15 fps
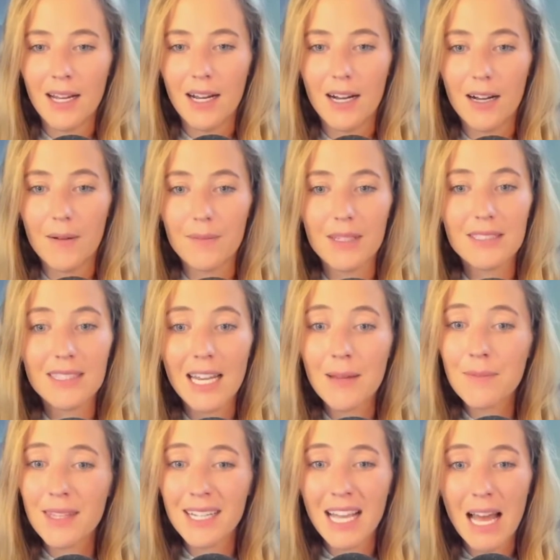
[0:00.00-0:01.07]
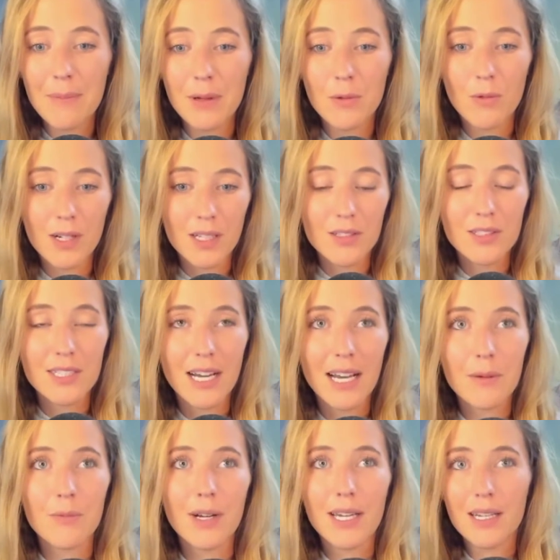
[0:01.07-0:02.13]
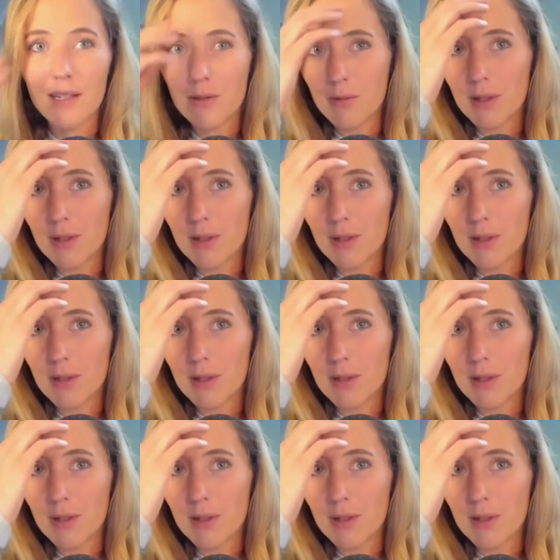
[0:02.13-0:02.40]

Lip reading: The same thing happened one other time when